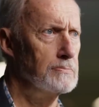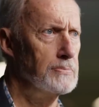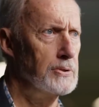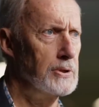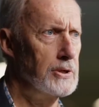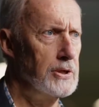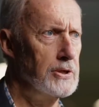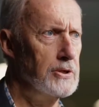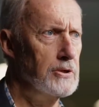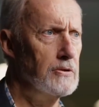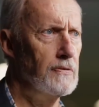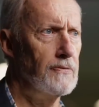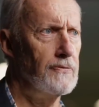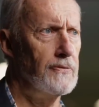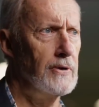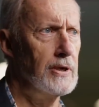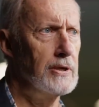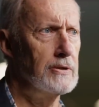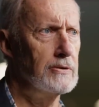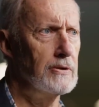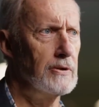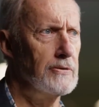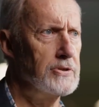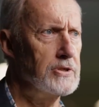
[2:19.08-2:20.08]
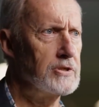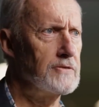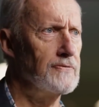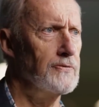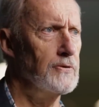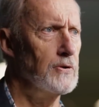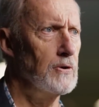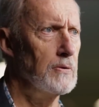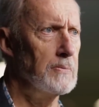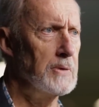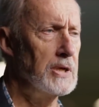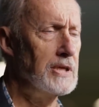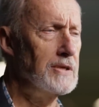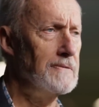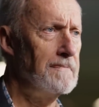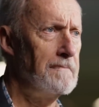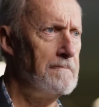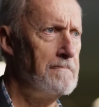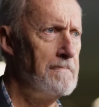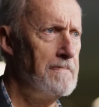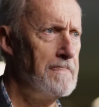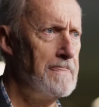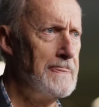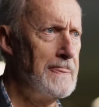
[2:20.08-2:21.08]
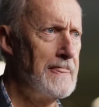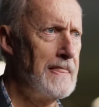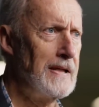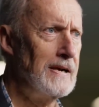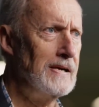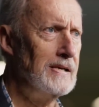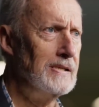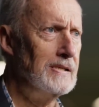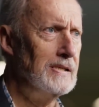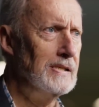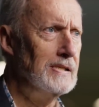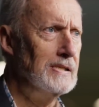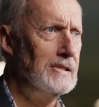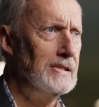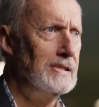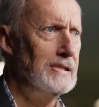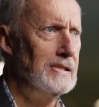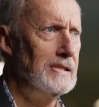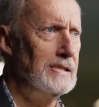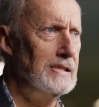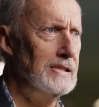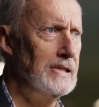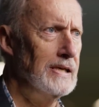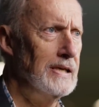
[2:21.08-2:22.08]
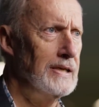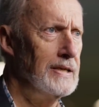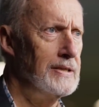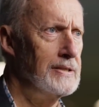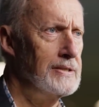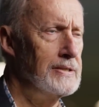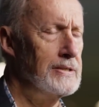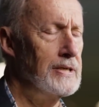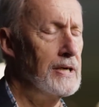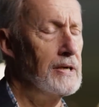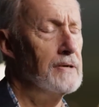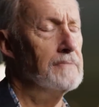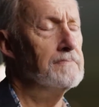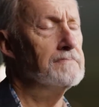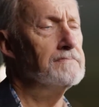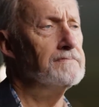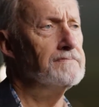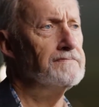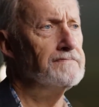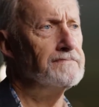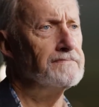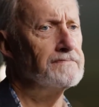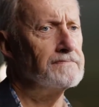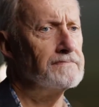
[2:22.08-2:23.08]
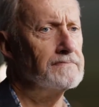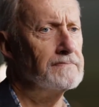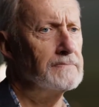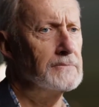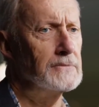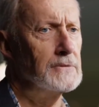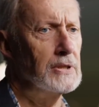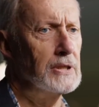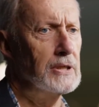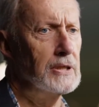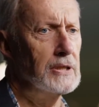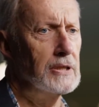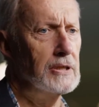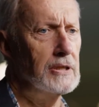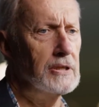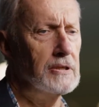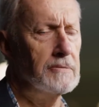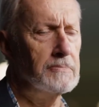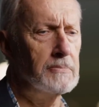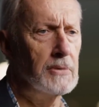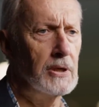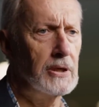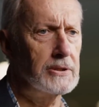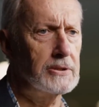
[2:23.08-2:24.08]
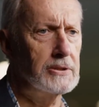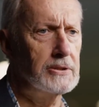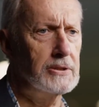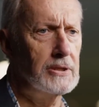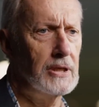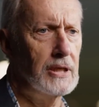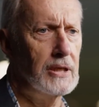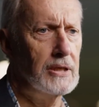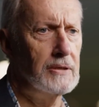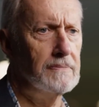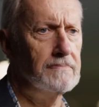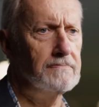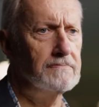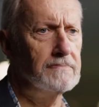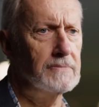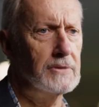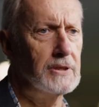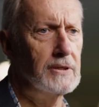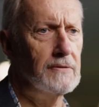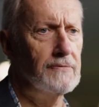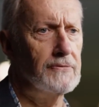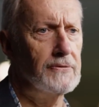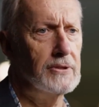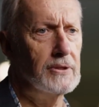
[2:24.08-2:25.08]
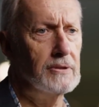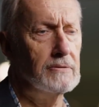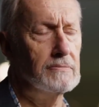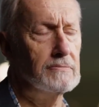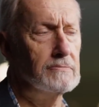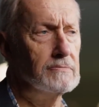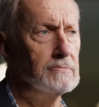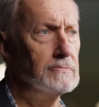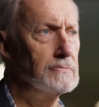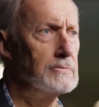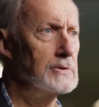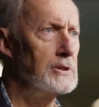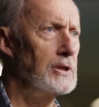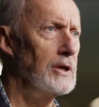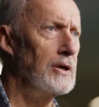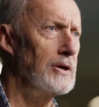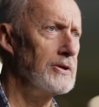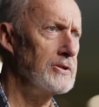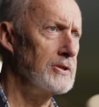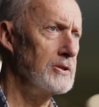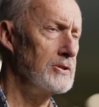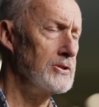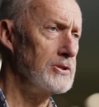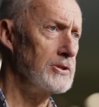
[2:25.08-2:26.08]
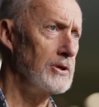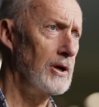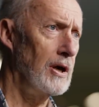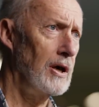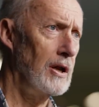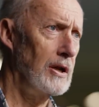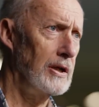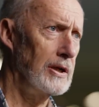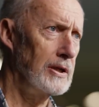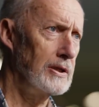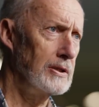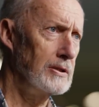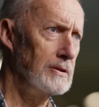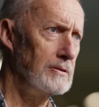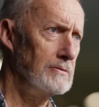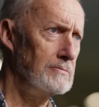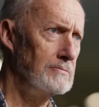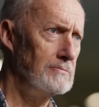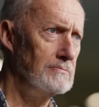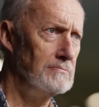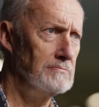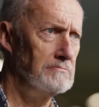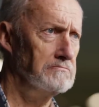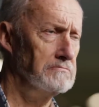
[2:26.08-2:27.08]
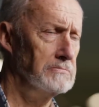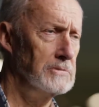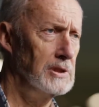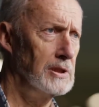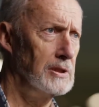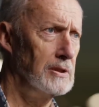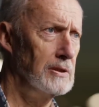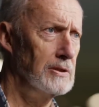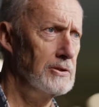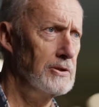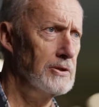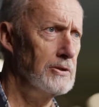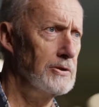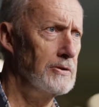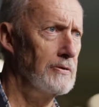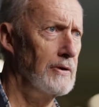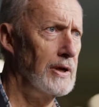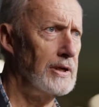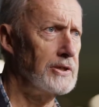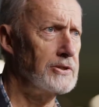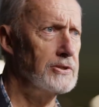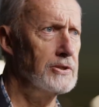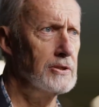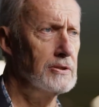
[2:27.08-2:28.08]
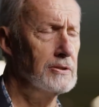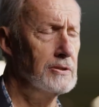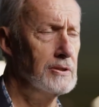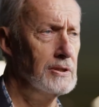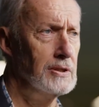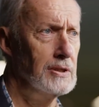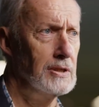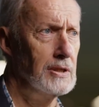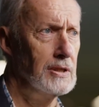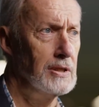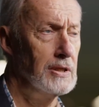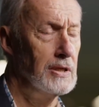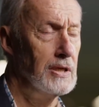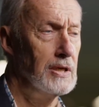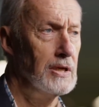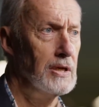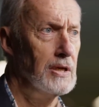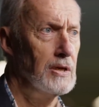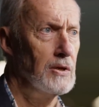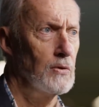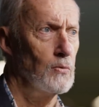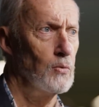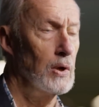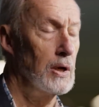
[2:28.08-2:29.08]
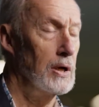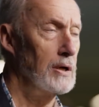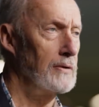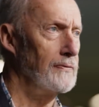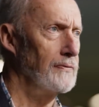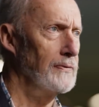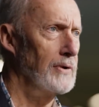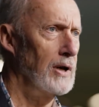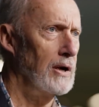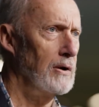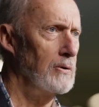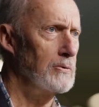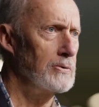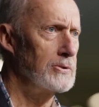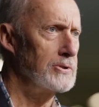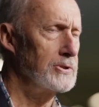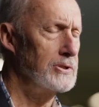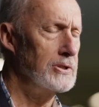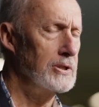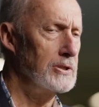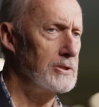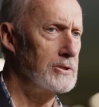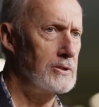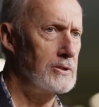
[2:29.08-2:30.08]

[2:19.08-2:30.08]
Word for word: put a new front on this for me, and uh, uh, it might uh, give the guys in styling a you know a new direction. Well, I was just